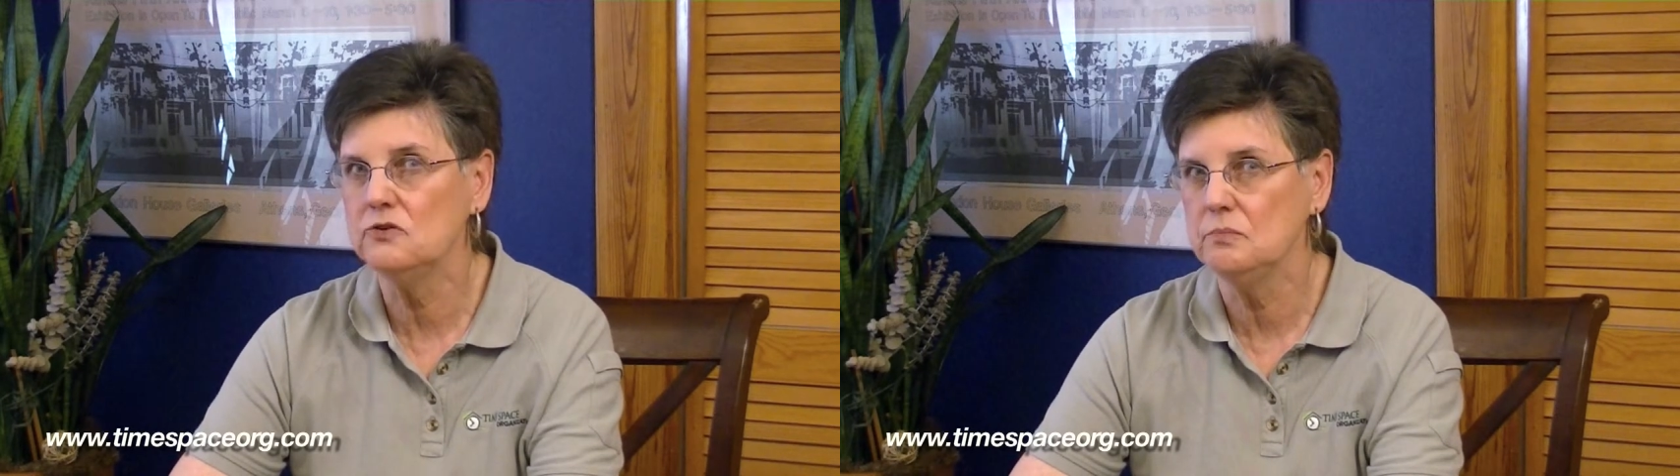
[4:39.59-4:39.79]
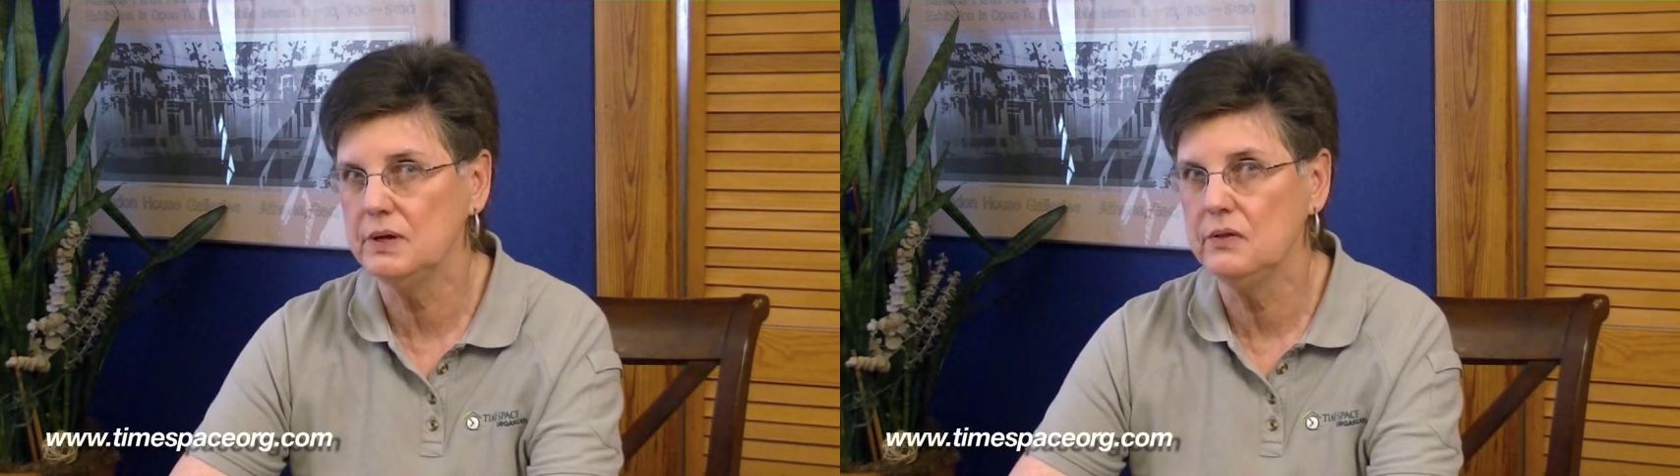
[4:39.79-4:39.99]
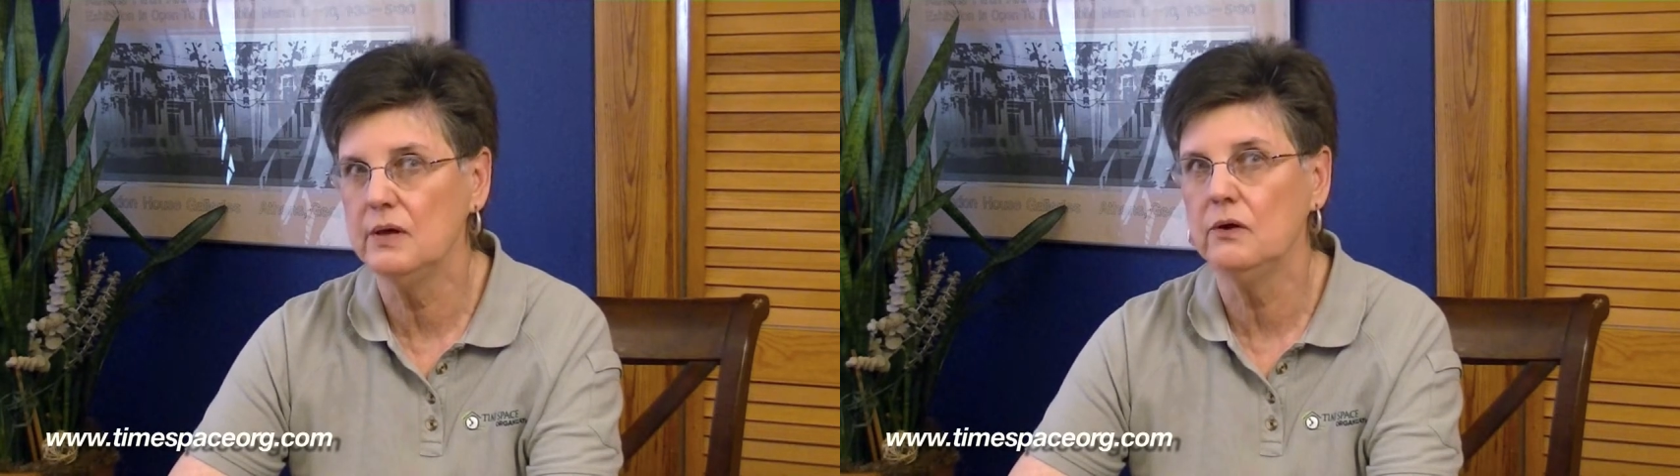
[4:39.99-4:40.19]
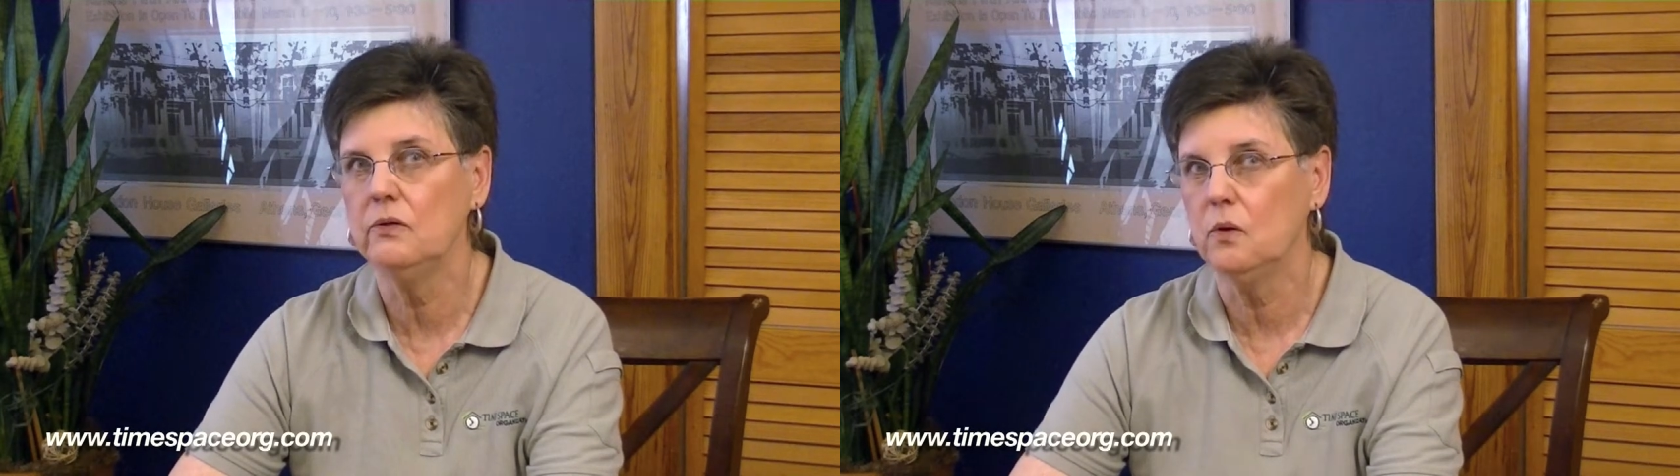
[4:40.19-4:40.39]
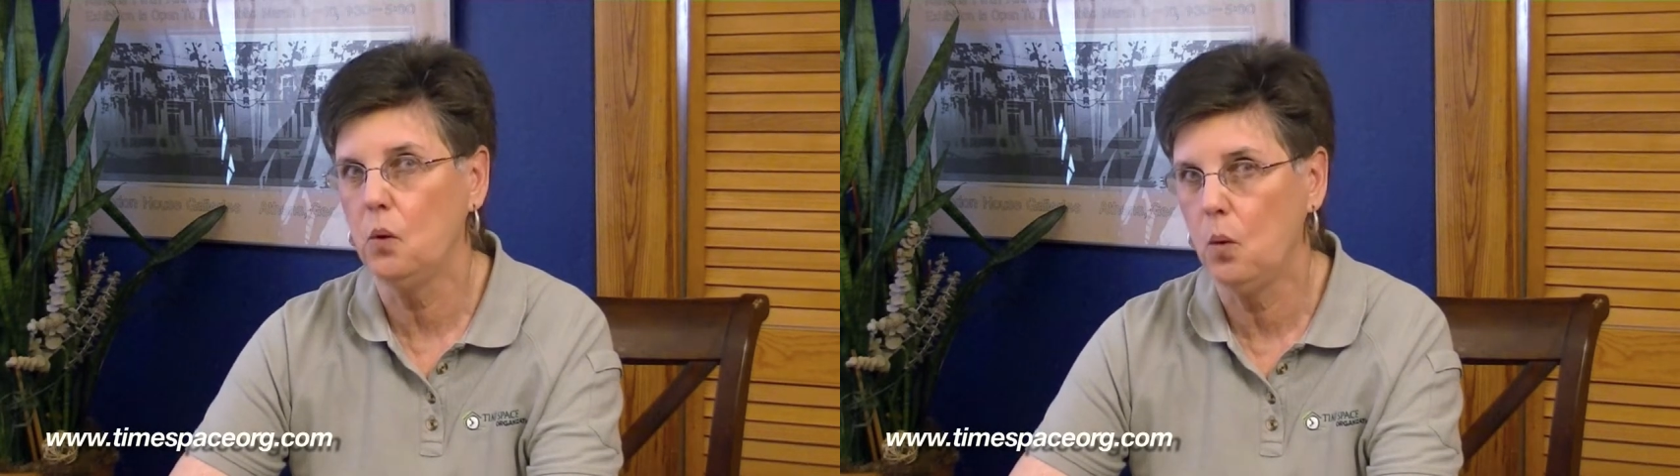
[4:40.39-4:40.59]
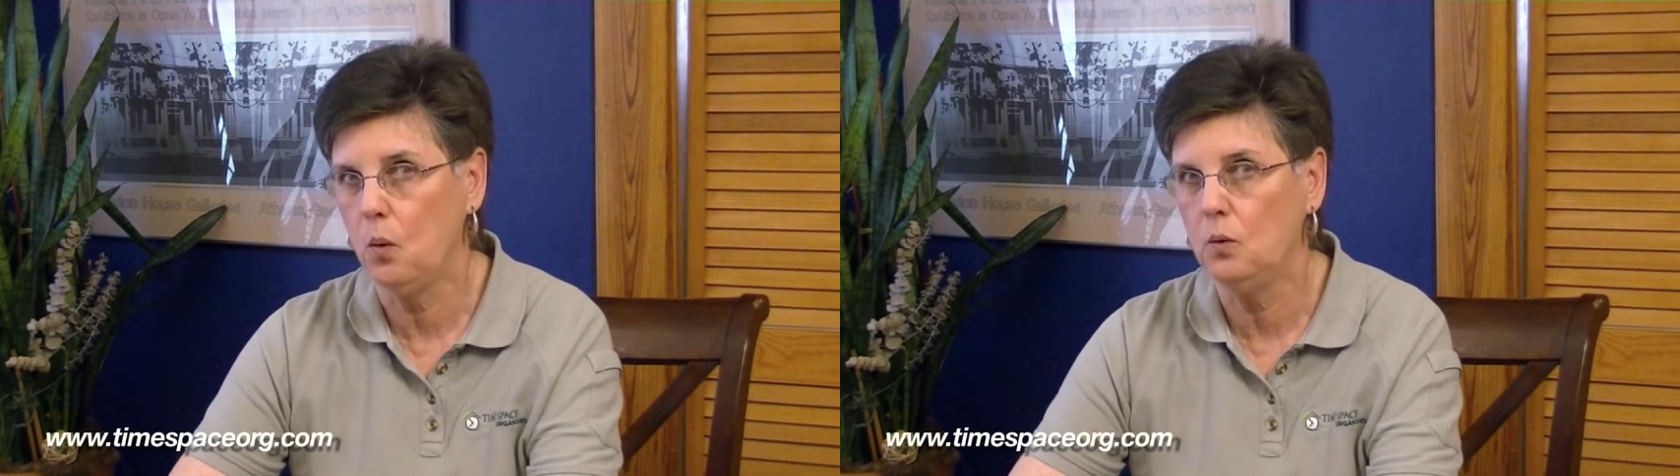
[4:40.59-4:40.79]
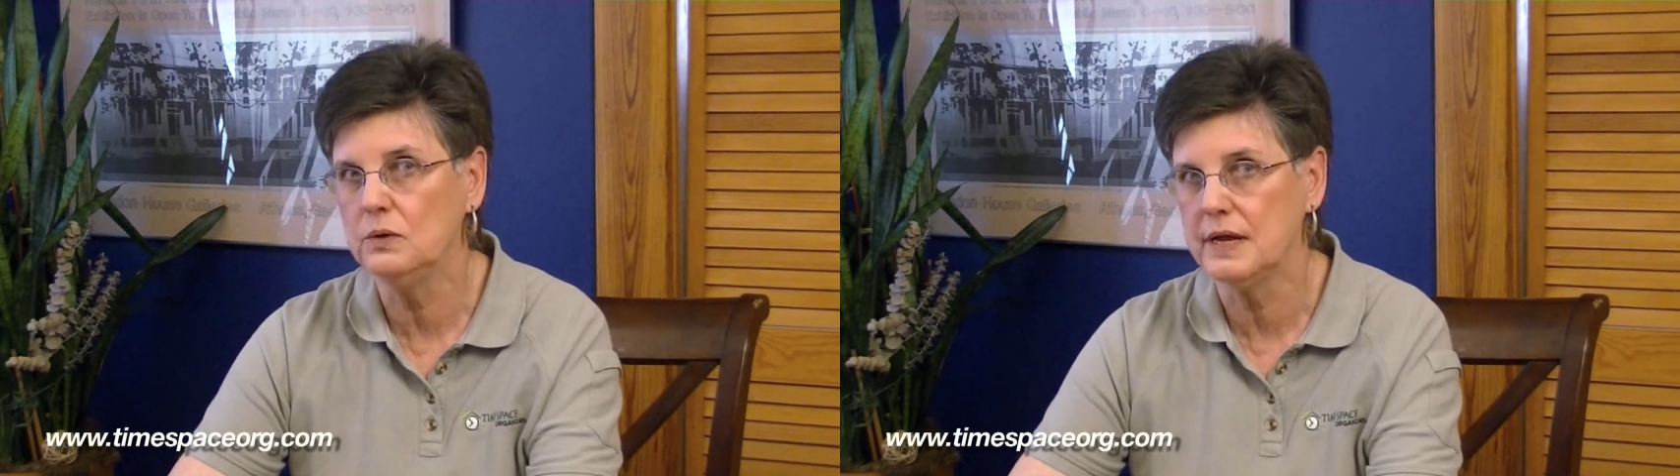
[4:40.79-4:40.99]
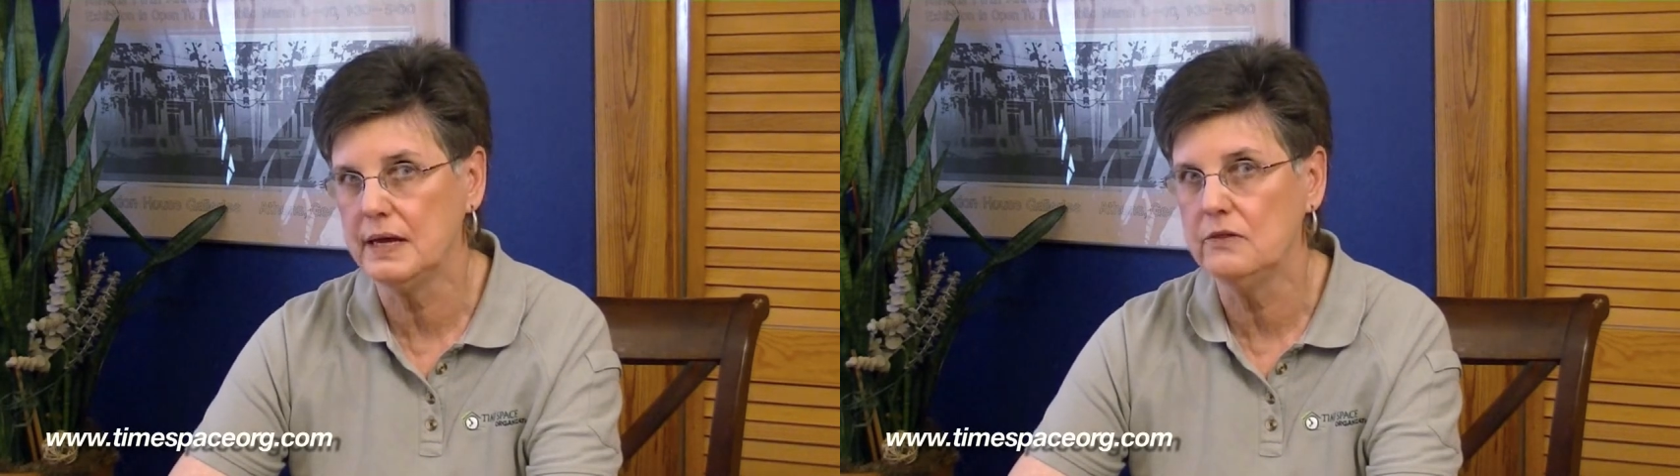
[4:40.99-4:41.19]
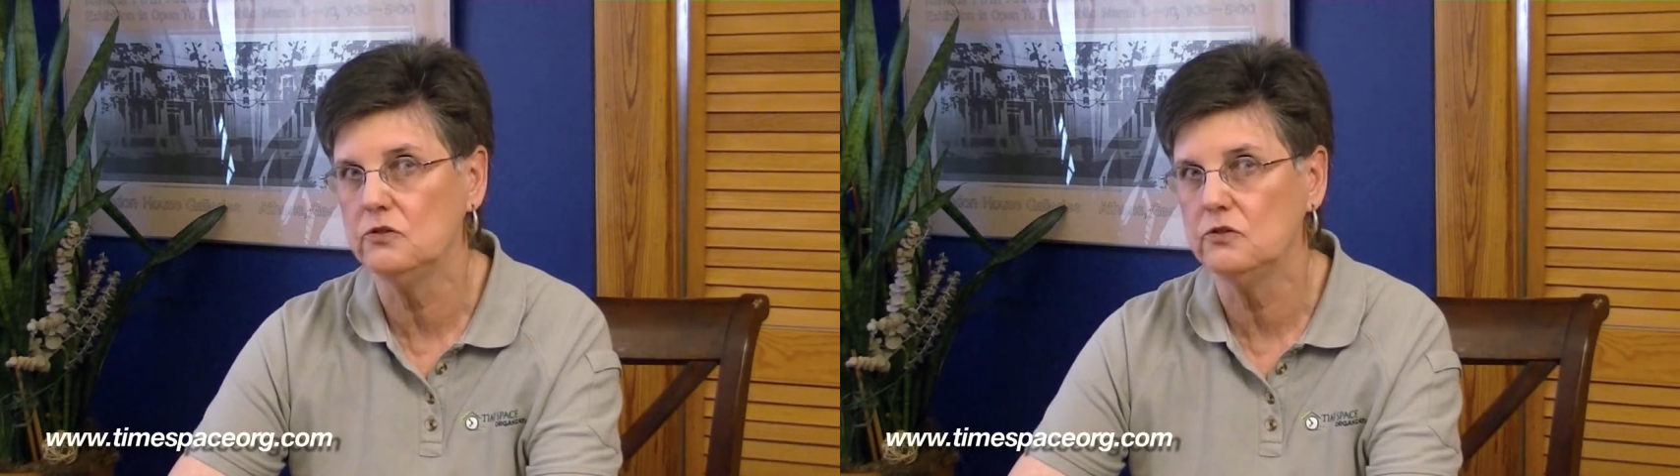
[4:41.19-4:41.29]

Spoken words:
to be there the whole day